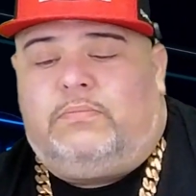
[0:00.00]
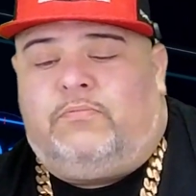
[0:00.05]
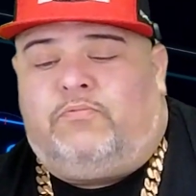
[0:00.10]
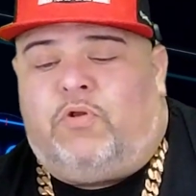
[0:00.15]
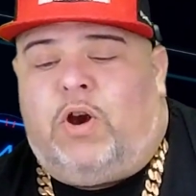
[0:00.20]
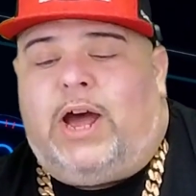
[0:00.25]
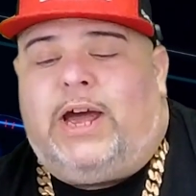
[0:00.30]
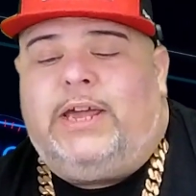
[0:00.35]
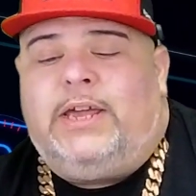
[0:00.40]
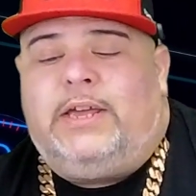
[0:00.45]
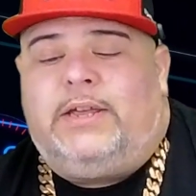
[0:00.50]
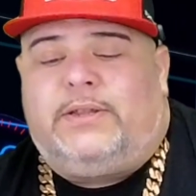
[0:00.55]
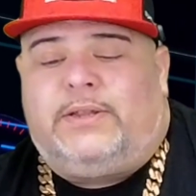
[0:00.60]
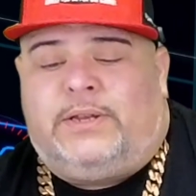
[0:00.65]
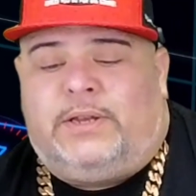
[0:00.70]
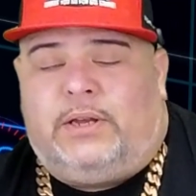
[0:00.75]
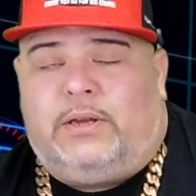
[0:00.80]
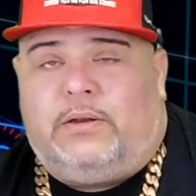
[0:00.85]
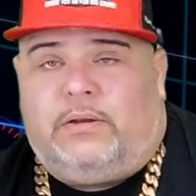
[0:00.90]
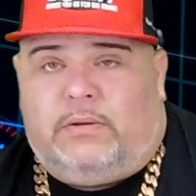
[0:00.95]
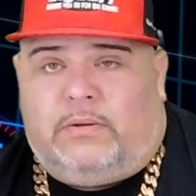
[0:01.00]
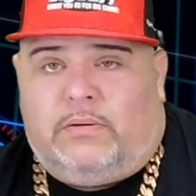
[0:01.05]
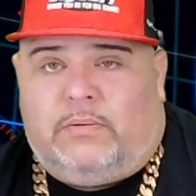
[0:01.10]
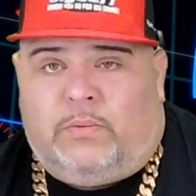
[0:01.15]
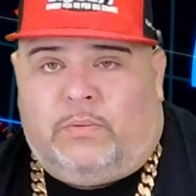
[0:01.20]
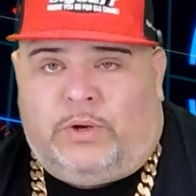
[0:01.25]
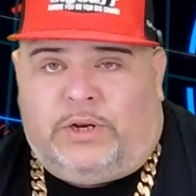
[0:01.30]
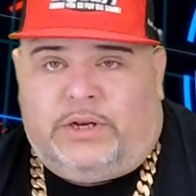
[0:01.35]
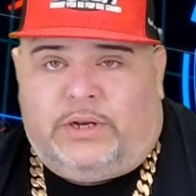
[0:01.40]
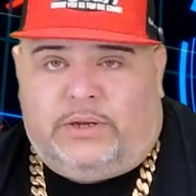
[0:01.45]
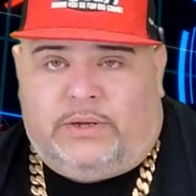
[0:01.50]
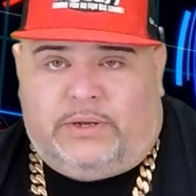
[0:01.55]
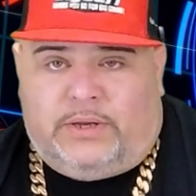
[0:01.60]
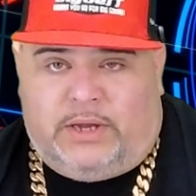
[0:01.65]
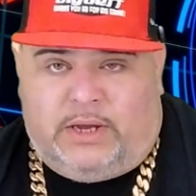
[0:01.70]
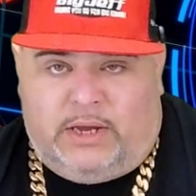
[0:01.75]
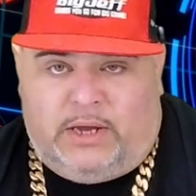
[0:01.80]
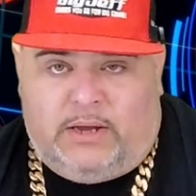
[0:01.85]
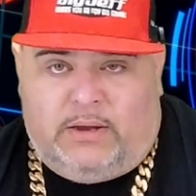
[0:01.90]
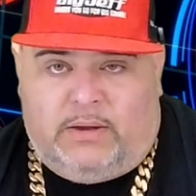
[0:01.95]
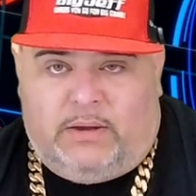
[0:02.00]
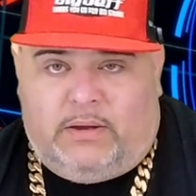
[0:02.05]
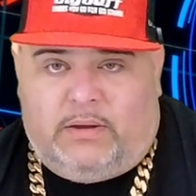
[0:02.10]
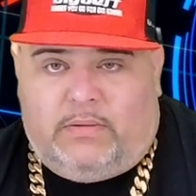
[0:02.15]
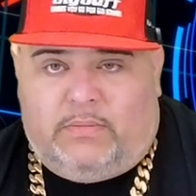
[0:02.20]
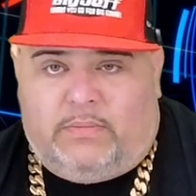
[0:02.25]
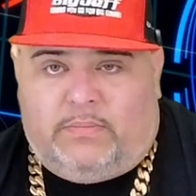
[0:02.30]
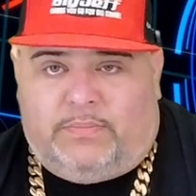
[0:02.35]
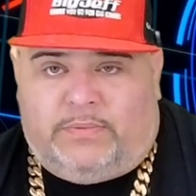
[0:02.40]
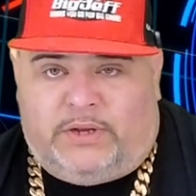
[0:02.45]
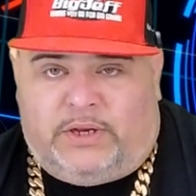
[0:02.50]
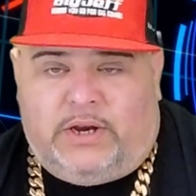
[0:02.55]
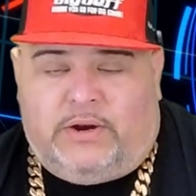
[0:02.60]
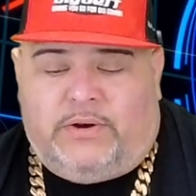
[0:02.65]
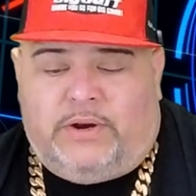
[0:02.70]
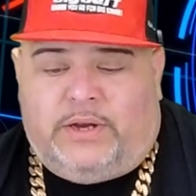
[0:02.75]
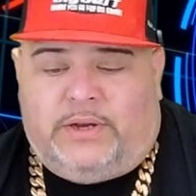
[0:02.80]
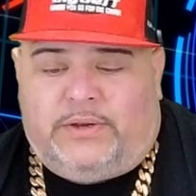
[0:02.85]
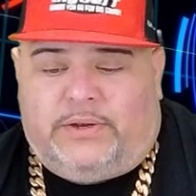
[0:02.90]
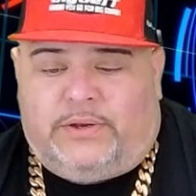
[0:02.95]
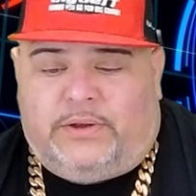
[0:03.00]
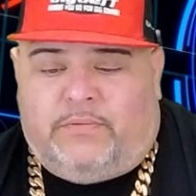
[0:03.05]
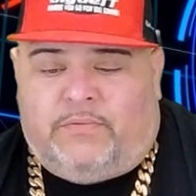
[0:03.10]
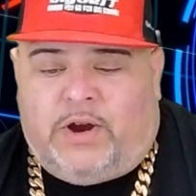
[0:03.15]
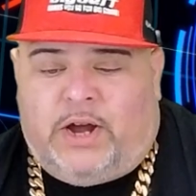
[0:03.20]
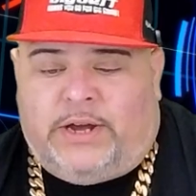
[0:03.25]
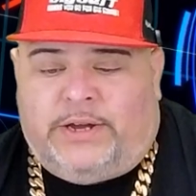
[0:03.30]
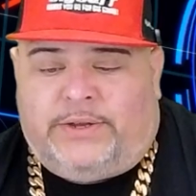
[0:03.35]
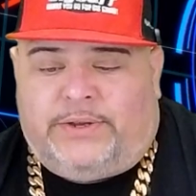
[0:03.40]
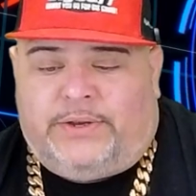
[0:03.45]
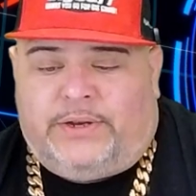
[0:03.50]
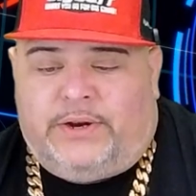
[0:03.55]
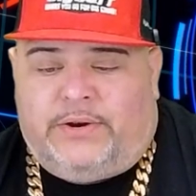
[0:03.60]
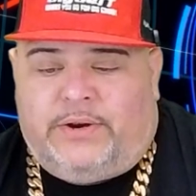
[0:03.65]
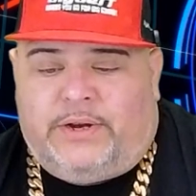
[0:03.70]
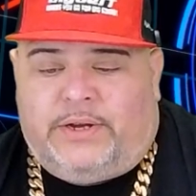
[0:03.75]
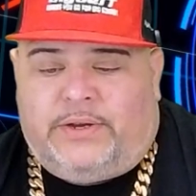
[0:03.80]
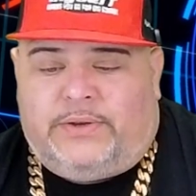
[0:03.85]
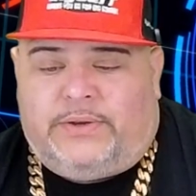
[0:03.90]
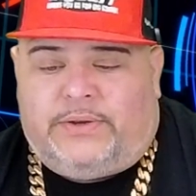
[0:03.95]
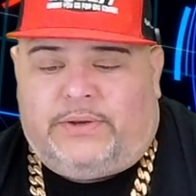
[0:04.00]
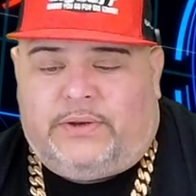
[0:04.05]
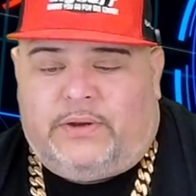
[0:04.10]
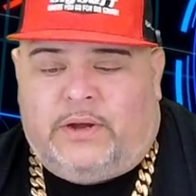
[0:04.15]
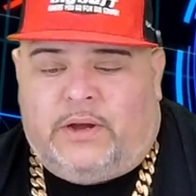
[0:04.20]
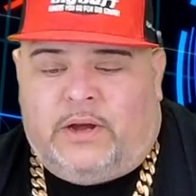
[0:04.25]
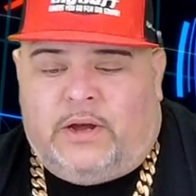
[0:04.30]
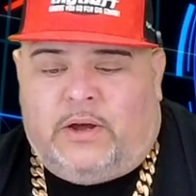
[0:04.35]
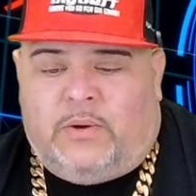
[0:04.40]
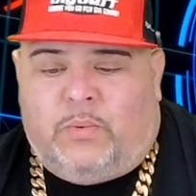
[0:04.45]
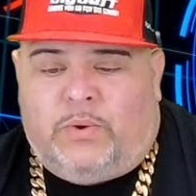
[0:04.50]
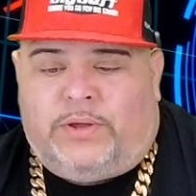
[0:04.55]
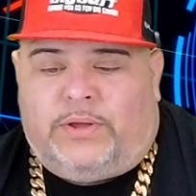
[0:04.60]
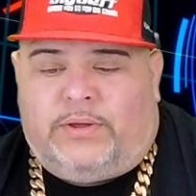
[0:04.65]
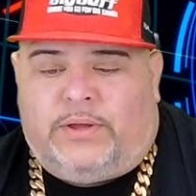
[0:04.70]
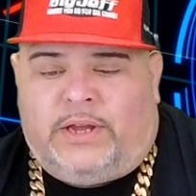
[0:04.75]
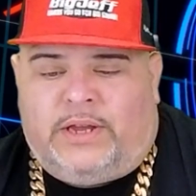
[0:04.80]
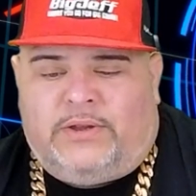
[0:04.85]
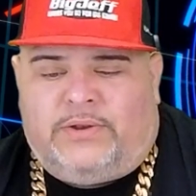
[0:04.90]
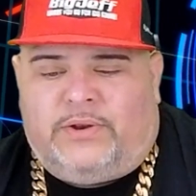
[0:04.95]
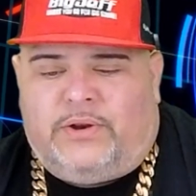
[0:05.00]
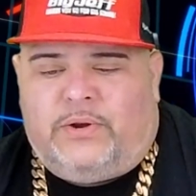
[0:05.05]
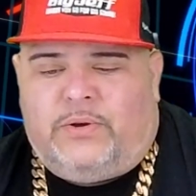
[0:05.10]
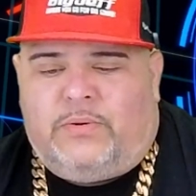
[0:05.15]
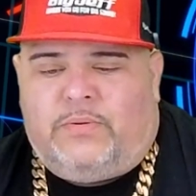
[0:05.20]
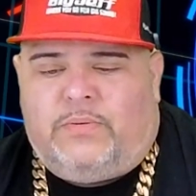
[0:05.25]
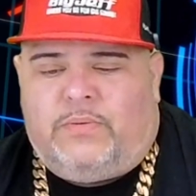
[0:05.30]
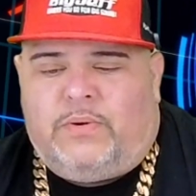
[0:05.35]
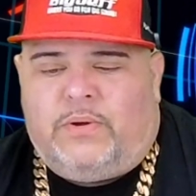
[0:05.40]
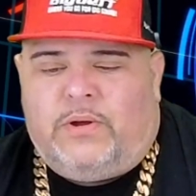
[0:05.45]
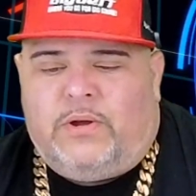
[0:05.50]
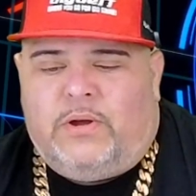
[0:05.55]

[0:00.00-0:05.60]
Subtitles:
Riot, which is the series, the Riot series with these new